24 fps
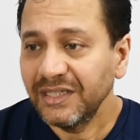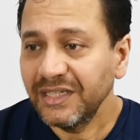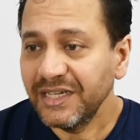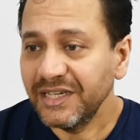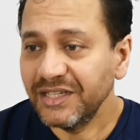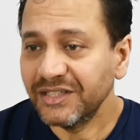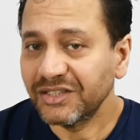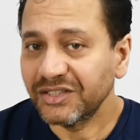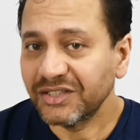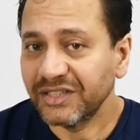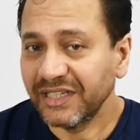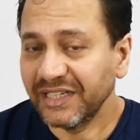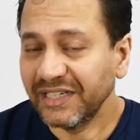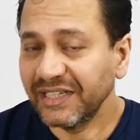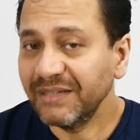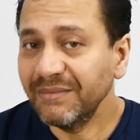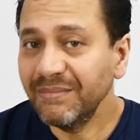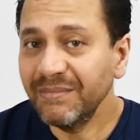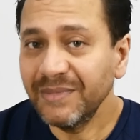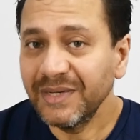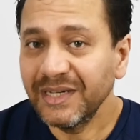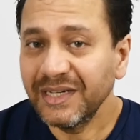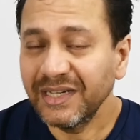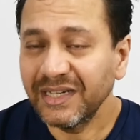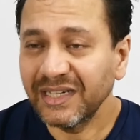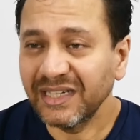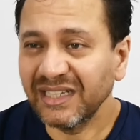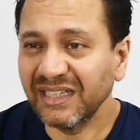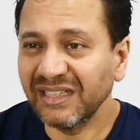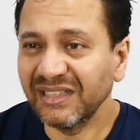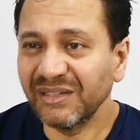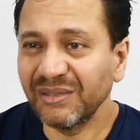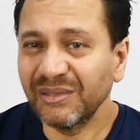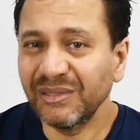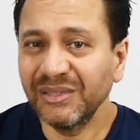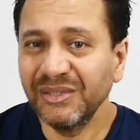each time,
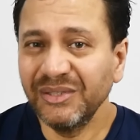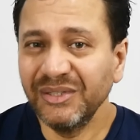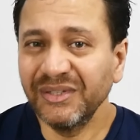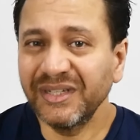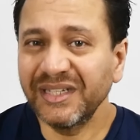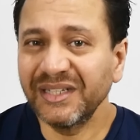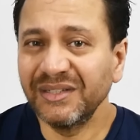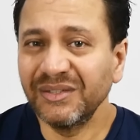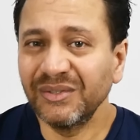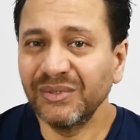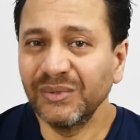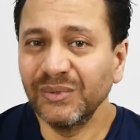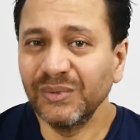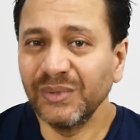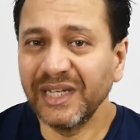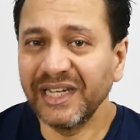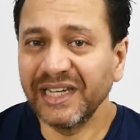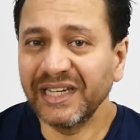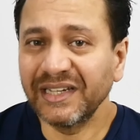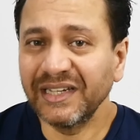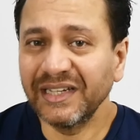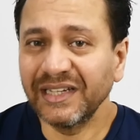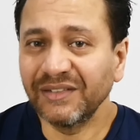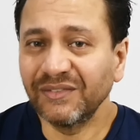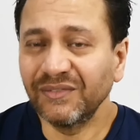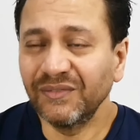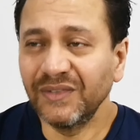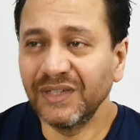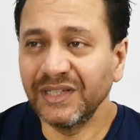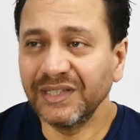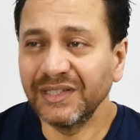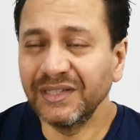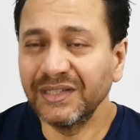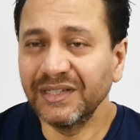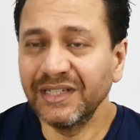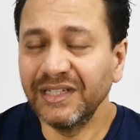and you can do like at
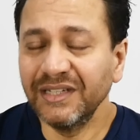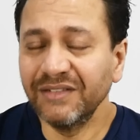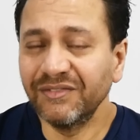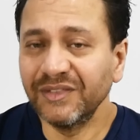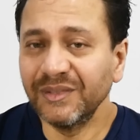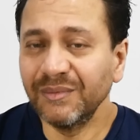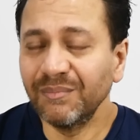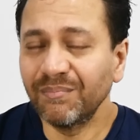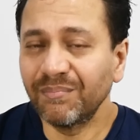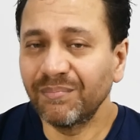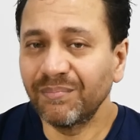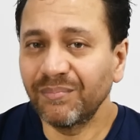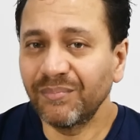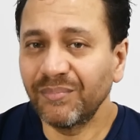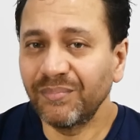one given